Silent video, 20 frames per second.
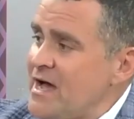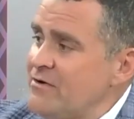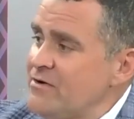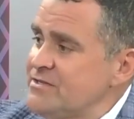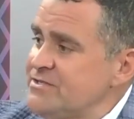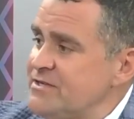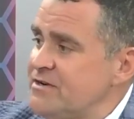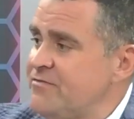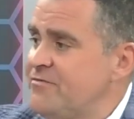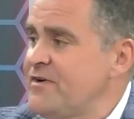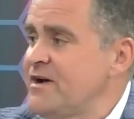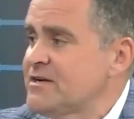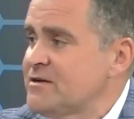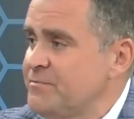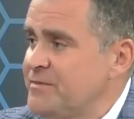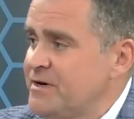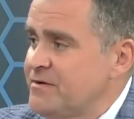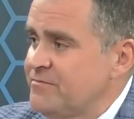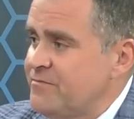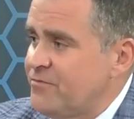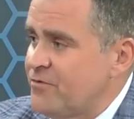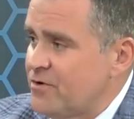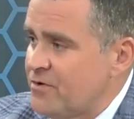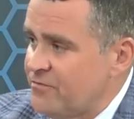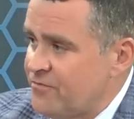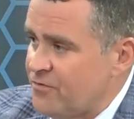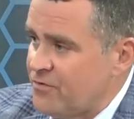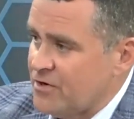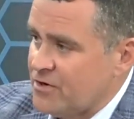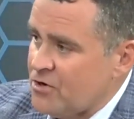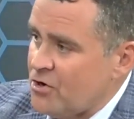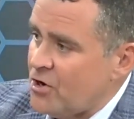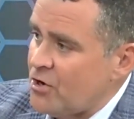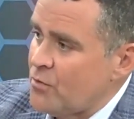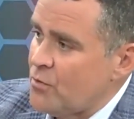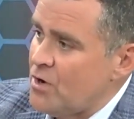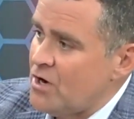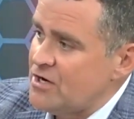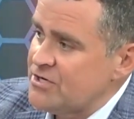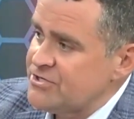how does it affect? I mean, for, for a
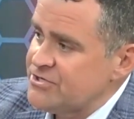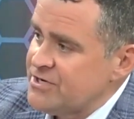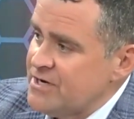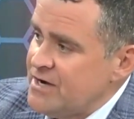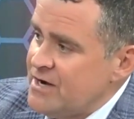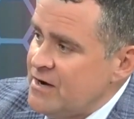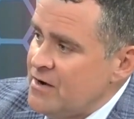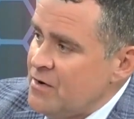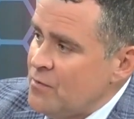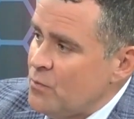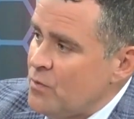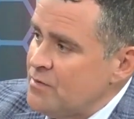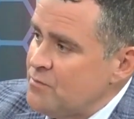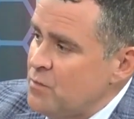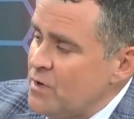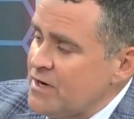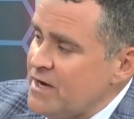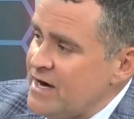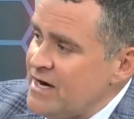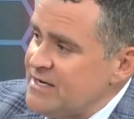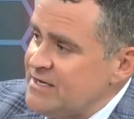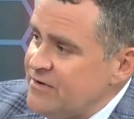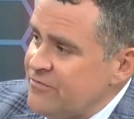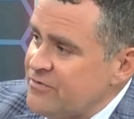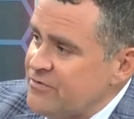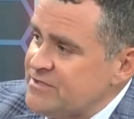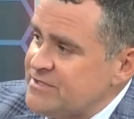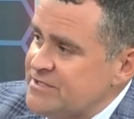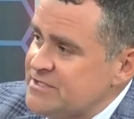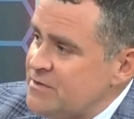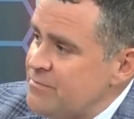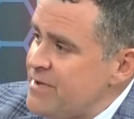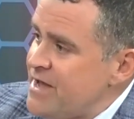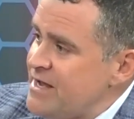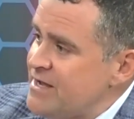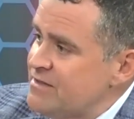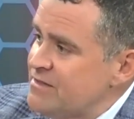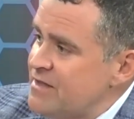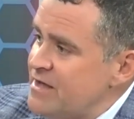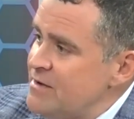car wash, what, what kind of difference does it
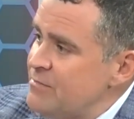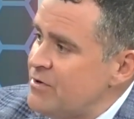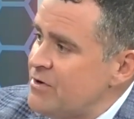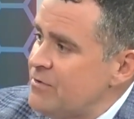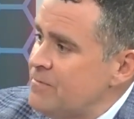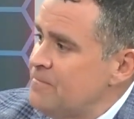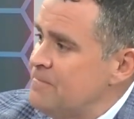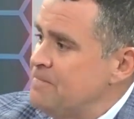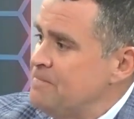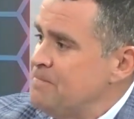make in labor?